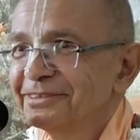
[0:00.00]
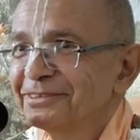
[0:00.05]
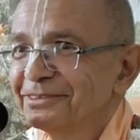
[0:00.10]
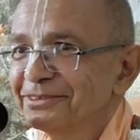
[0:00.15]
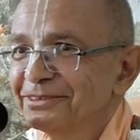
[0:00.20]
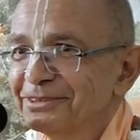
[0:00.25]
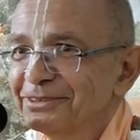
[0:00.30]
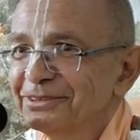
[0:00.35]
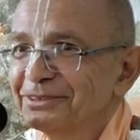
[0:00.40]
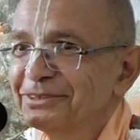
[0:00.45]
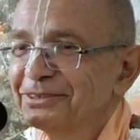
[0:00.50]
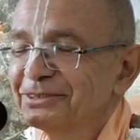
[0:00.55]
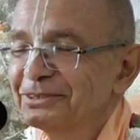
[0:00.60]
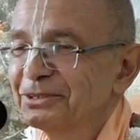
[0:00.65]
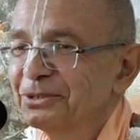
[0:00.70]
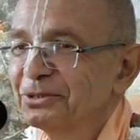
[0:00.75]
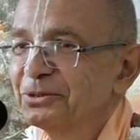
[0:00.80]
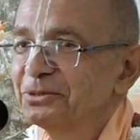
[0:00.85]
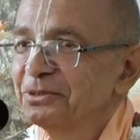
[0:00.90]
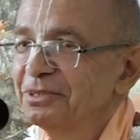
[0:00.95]

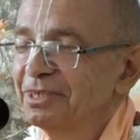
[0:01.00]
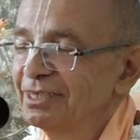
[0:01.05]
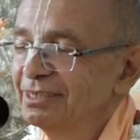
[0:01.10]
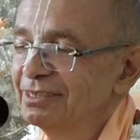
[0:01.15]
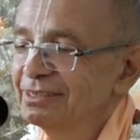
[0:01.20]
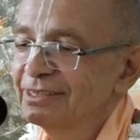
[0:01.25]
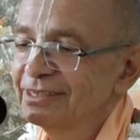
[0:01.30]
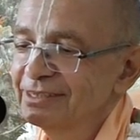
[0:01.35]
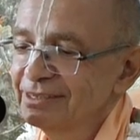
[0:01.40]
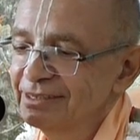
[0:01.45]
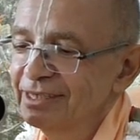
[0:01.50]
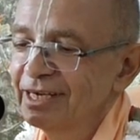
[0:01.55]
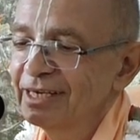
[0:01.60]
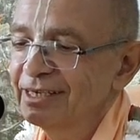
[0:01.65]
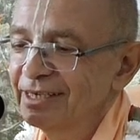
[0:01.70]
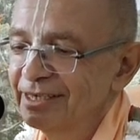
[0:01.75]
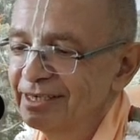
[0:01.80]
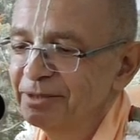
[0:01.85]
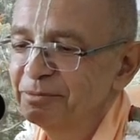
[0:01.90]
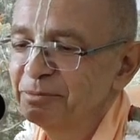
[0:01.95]
So that's
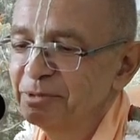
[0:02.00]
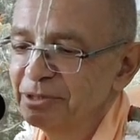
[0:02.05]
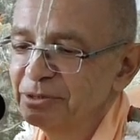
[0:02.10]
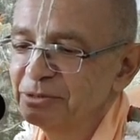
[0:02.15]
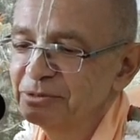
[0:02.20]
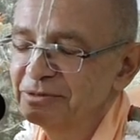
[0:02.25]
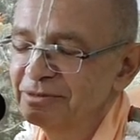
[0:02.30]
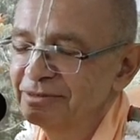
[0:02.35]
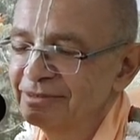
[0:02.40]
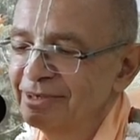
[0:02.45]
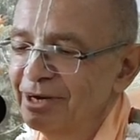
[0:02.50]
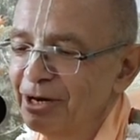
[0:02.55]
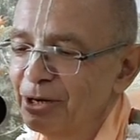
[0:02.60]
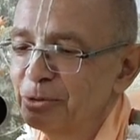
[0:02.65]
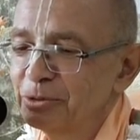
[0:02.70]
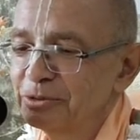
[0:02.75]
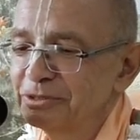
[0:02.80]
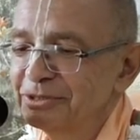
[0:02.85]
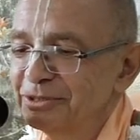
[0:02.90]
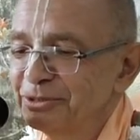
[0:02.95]
exactly about
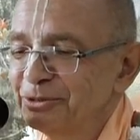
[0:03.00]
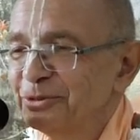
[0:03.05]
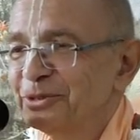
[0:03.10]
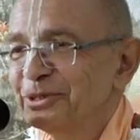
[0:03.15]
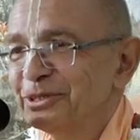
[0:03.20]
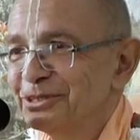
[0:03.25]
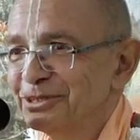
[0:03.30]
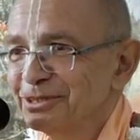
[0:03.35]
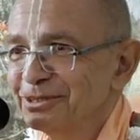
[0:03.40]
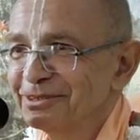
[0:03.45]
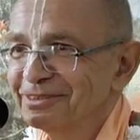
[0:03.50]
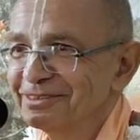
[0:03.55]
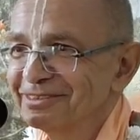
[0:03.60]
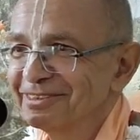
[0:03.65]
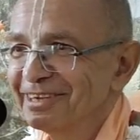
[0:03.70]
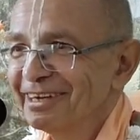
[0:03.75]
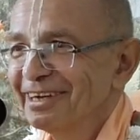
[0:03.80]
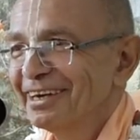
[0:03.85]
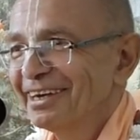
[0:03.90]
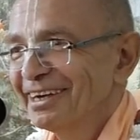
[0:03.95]
our situation.
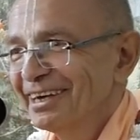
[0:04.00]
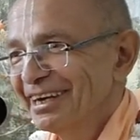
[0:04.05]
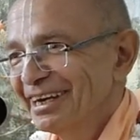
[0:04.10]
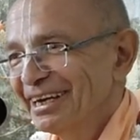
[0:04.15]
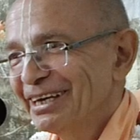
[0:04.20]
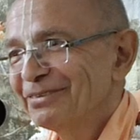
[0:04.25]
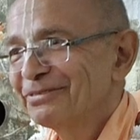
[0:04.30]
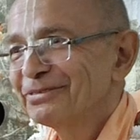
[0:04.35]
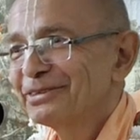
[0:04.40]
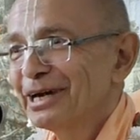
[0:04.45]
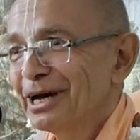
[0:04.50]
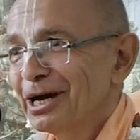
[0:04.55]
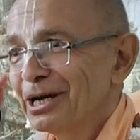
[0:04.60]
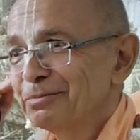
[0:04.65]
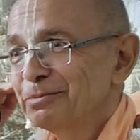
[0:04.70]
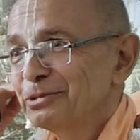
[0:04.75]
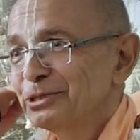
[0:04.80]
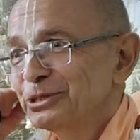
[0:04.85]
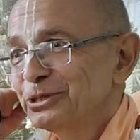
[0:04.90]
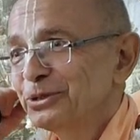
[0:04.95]
If
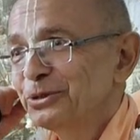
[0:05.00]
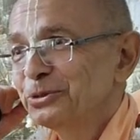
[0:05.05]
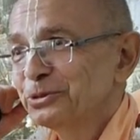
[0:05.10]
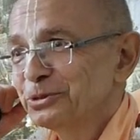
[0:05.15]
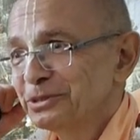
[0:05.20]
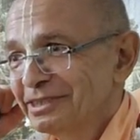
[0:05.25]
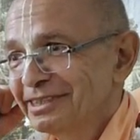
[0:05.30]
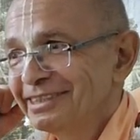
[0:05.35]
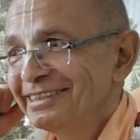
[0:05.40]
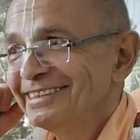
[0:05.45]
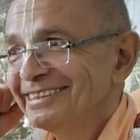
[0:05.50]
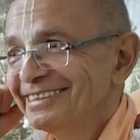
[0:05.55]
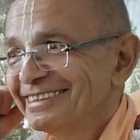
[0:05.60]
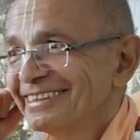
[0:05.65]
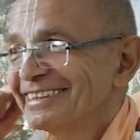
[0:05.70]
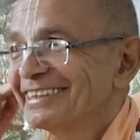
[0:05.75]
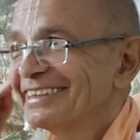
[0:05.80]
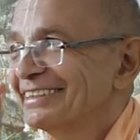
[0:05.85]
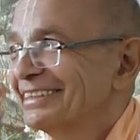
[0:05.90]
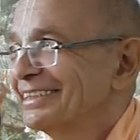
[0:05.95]
garbage goes
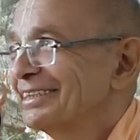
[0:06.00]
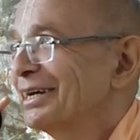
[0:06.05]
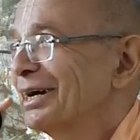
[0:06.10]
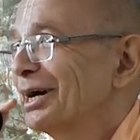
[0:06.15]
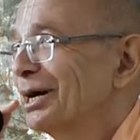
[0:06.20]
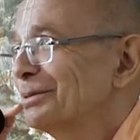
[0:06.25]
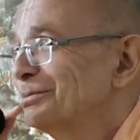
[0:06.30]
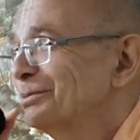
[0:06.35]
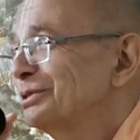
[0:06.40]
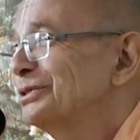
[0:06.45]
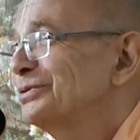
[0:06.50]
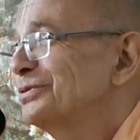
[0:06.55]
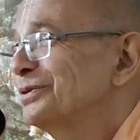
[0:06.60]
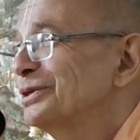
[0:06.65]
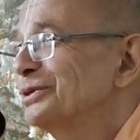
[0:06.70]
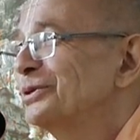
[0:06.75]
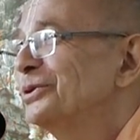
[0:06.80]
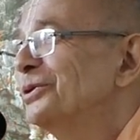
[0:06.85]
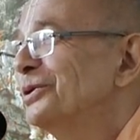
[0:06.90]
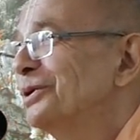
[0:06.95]
in, the garbage
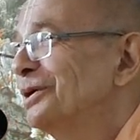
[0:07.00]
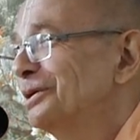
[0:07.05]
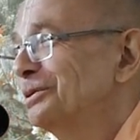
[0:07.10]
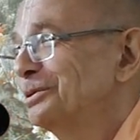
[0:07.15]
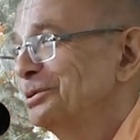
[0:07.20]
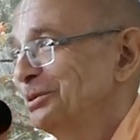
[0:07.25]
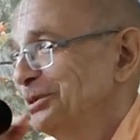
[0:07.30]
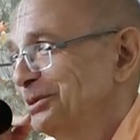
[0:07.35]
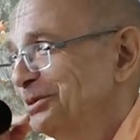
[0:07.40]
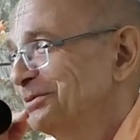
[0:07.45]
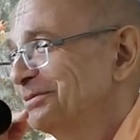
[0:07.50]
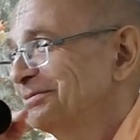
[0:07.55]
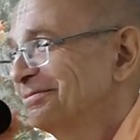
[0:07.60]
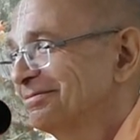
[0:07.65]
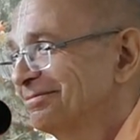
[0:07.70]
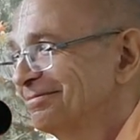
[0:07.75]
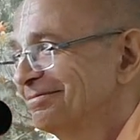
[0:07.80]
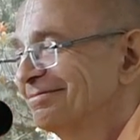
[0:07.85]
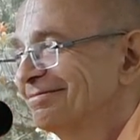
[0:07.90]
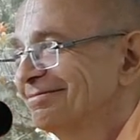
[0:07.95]
will go out.
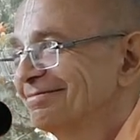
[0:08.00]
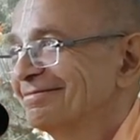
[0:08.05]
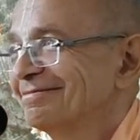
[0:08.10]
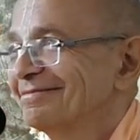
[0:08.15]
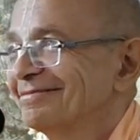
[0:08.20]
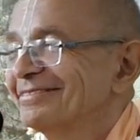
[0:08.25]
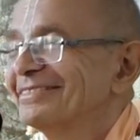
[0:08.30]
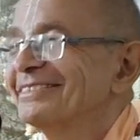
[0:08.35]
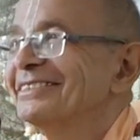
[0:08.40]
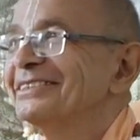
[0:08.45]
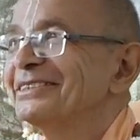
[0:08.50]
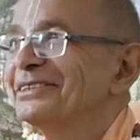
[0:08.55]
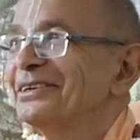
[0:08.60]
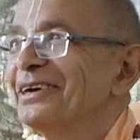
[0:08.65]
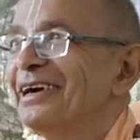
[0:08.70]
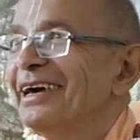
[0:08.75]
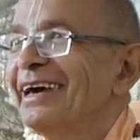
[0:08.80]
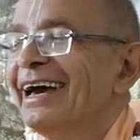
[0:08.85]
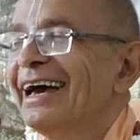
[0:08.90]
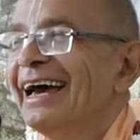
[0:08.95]
You know,
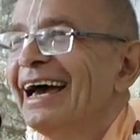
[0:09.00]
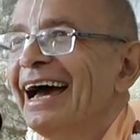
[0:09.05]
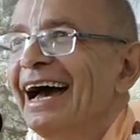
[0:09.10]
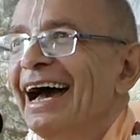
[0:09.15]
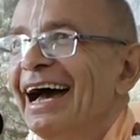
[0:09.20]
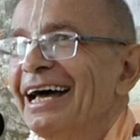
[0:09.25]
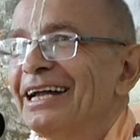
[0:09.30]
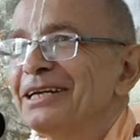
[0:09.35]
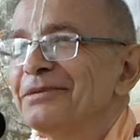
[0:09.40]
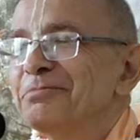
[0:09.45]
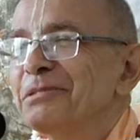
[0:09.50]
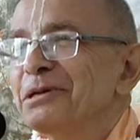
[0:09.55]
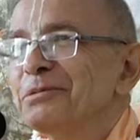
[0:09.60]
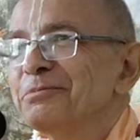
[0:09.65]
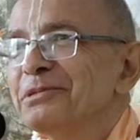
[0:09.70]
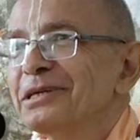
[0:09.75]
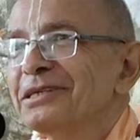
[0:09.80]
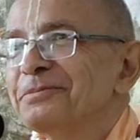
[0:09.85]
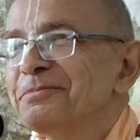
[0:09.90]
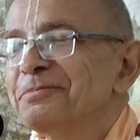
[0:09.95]
I
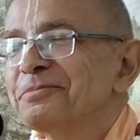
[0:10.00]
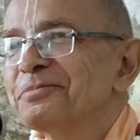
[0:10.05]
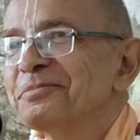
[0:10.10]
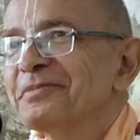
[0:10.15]
remember